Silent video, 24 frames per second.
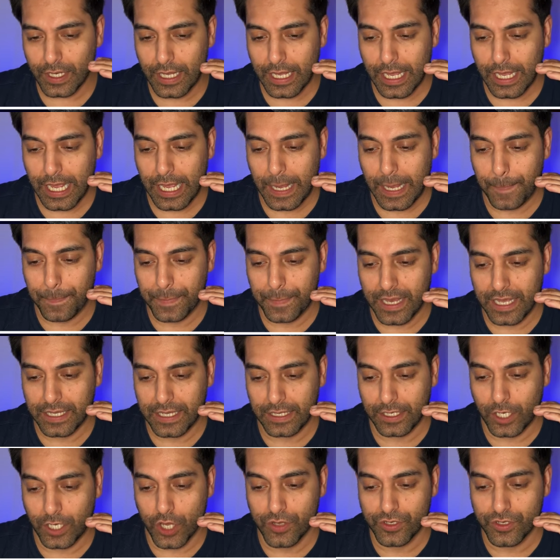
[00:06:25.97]

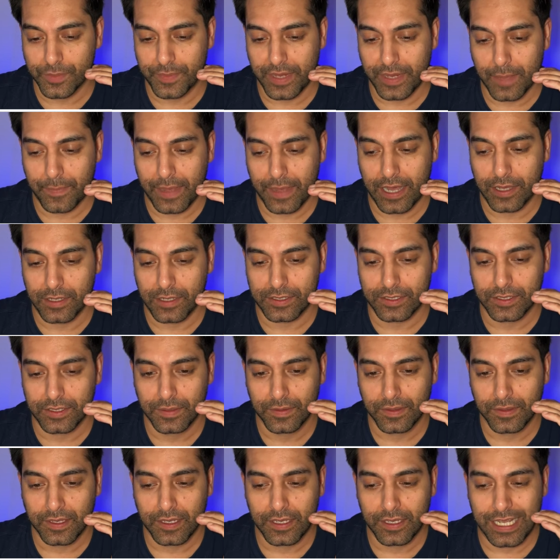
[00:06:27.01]
going to be about
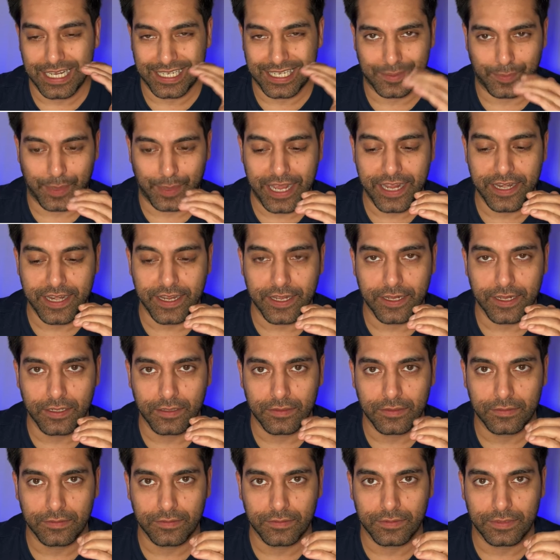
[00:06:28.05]
explaining
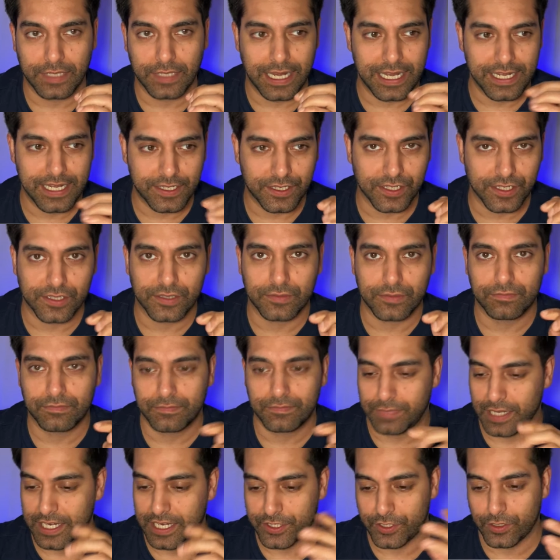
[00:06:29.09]
the latest
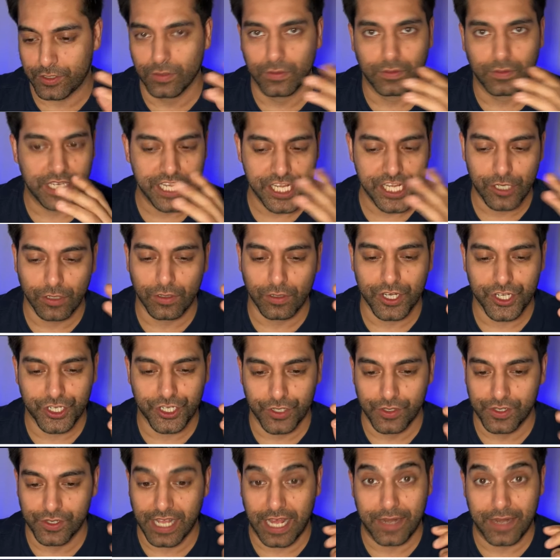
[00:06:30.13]
political legal
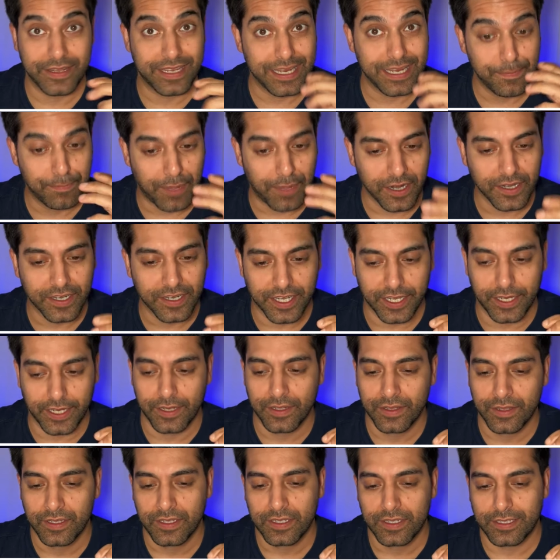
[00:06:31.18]
issues and
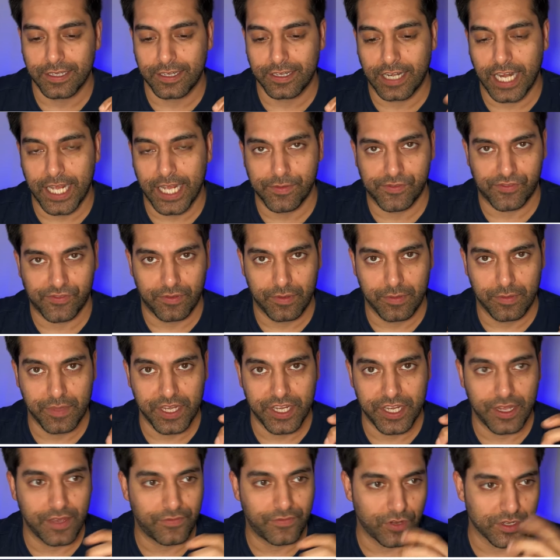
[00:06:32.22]
debunking the claims from the
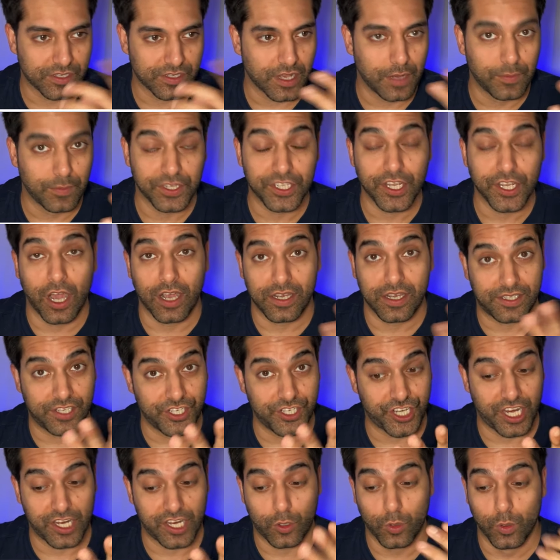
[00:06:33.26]
media. For example, the
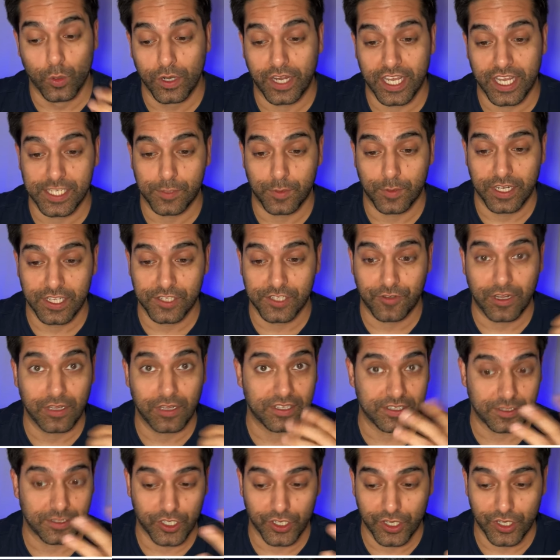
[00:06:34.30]
ICJ court case with Israel
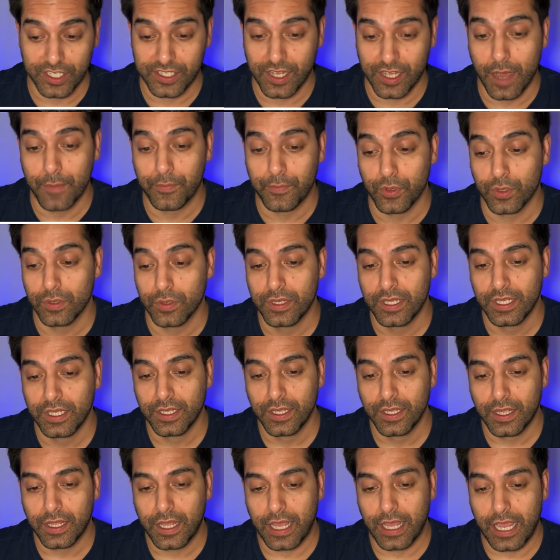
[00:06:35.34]
is a good example.
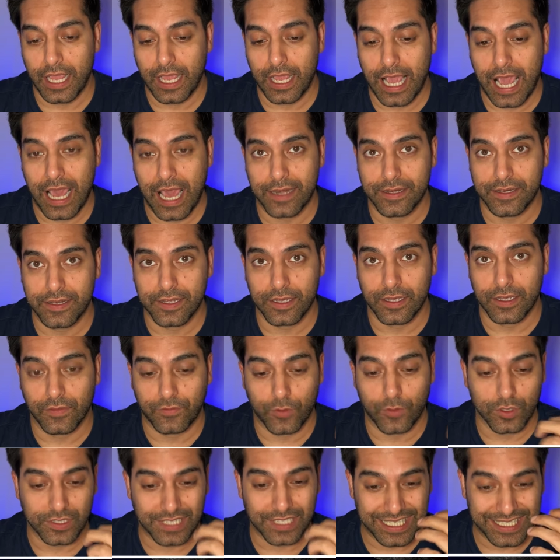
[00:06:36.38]
Of
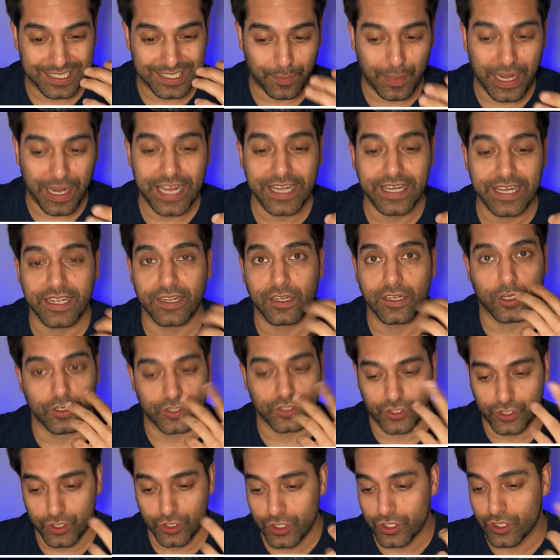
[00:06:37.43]
course, explaining
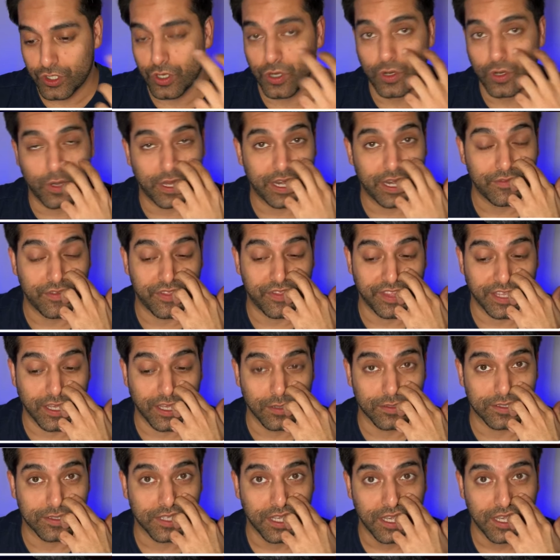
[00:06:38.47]
constitutional law and everything
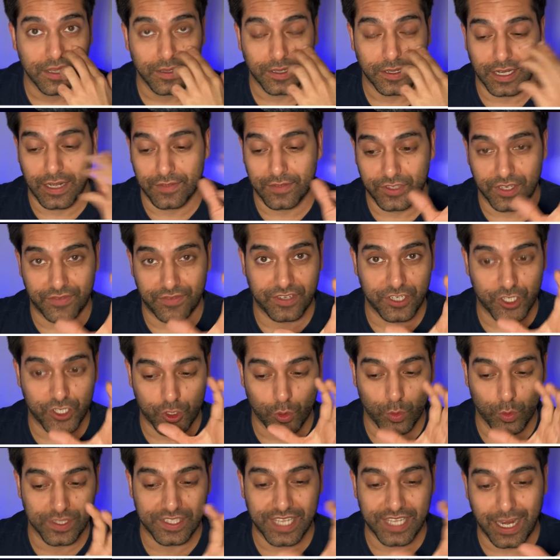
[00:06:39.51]
else. Going to have different
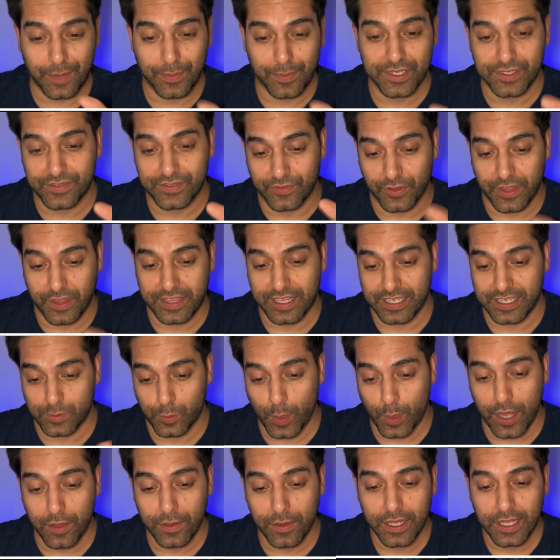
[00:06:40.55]
short segments for that as
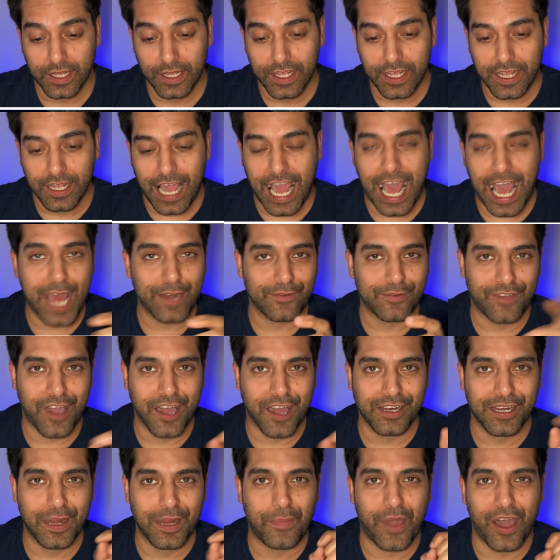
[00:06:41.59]
well. And
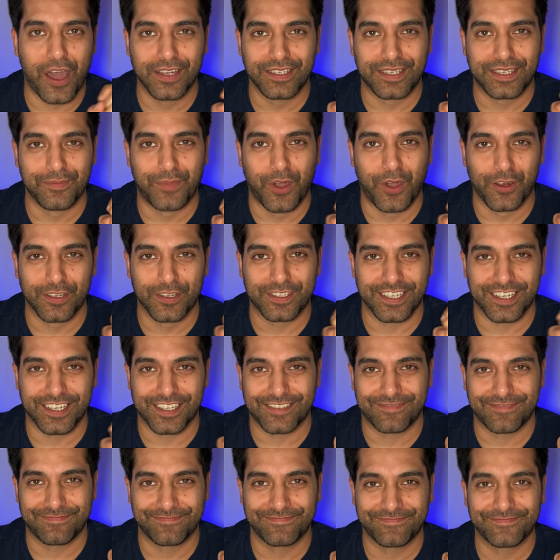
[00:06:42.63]
finally, Pint and
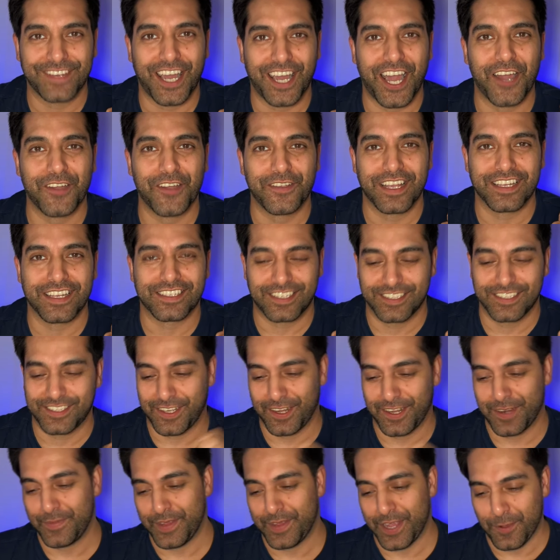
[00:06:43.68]
Politics. Oh yes, this is
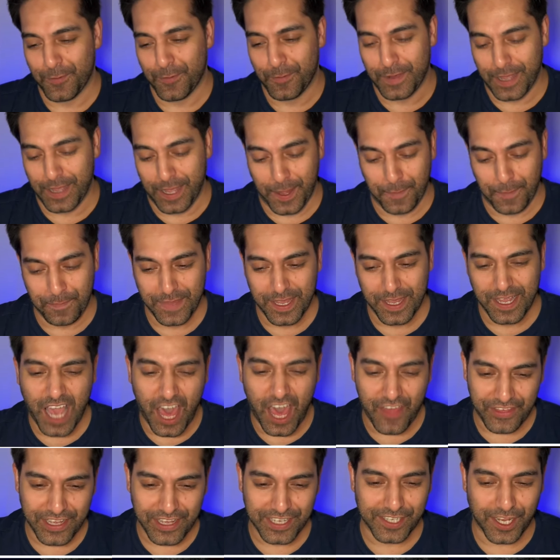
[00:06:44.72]
going to be I
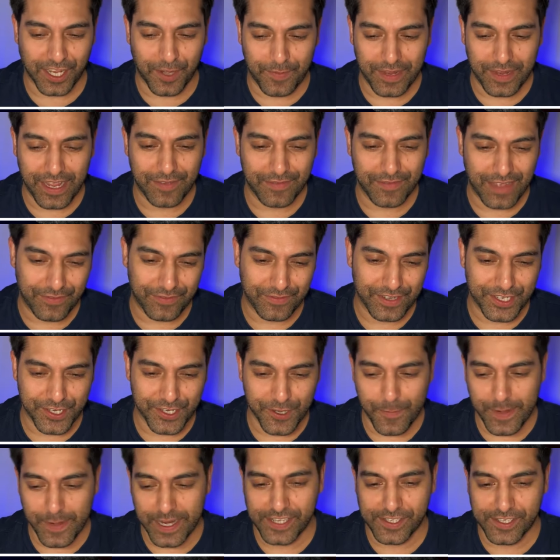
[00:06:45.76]
think it's going to be every
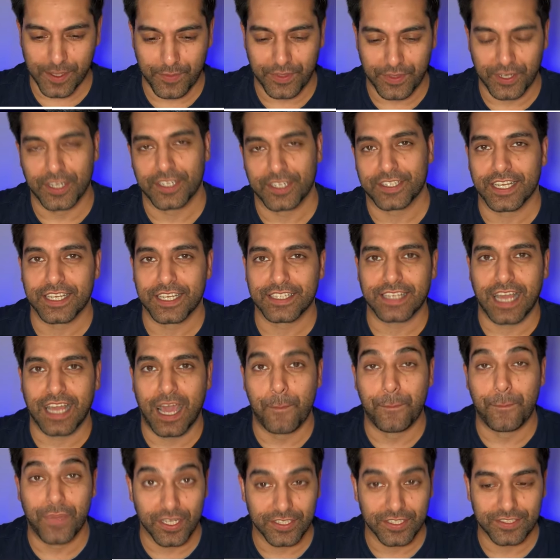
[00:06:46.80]
2 weeks, something like that.
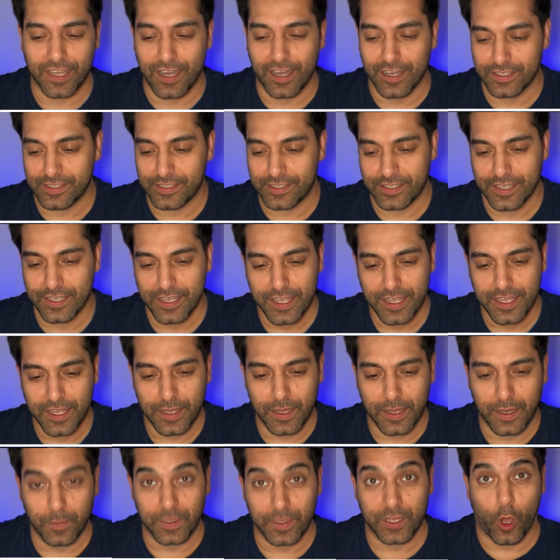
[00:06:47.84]
Our podcast
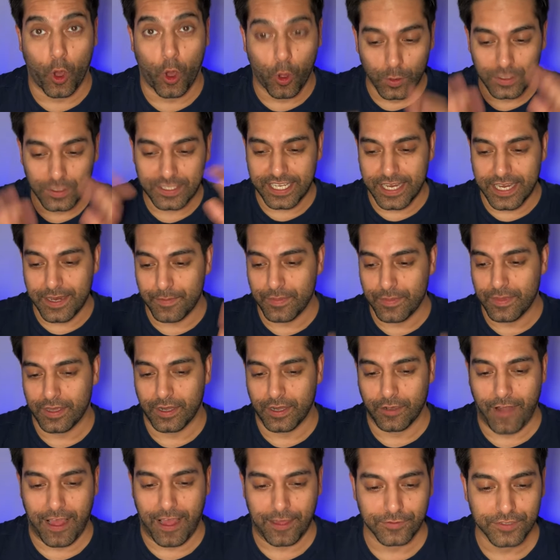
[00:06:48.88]
with the whole team
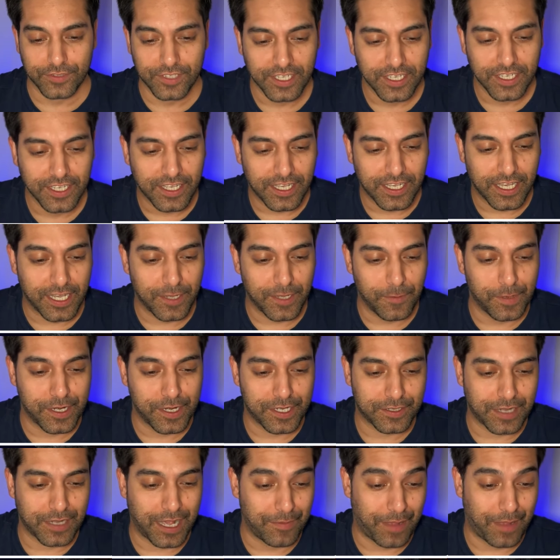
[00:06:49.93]
around,
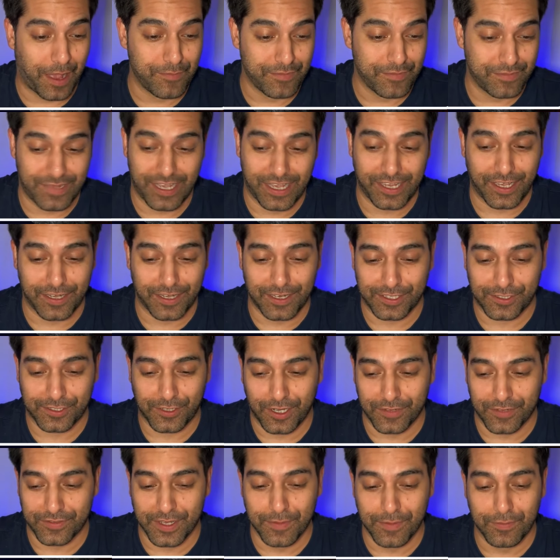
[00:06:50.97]
which, I'm again, that's
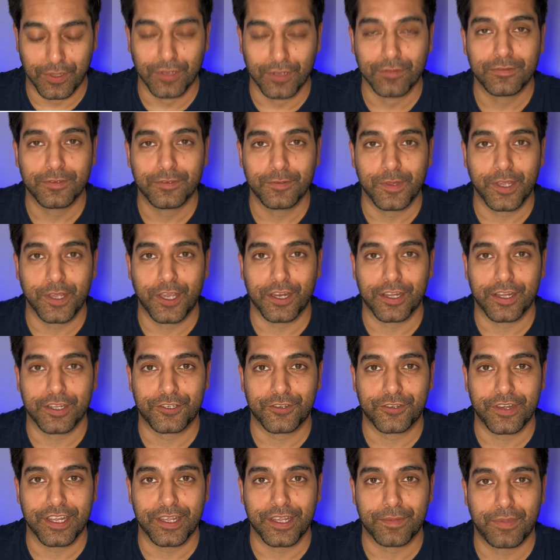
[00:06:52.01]
kind of simple. We're going to
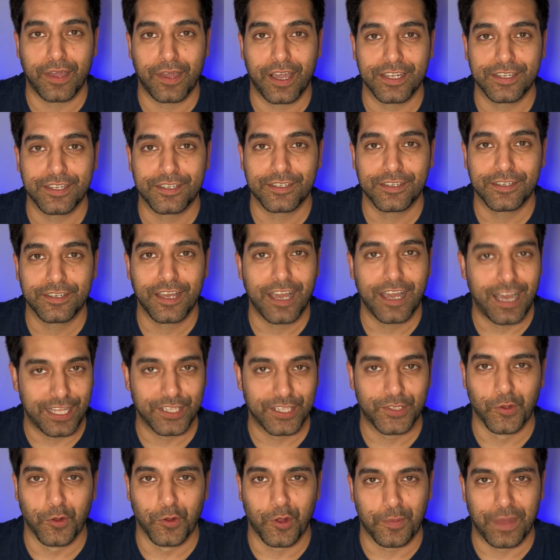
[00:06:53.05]
drink pint
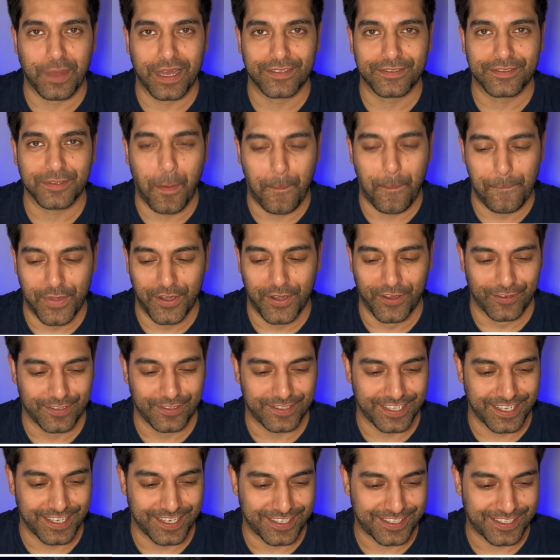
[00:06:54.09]
and talk about
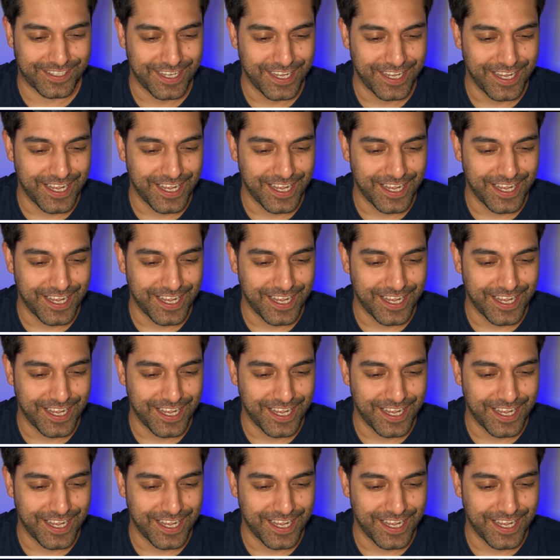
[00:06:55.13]
politics